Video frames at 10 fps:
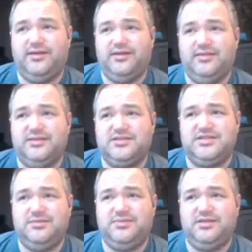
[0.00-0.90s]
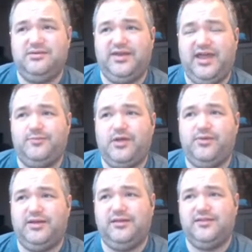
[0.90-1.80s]
in the CPU and half my
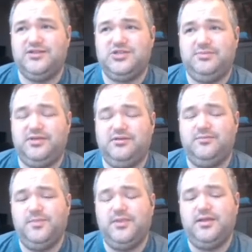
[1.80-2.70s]
rendering in the GPU.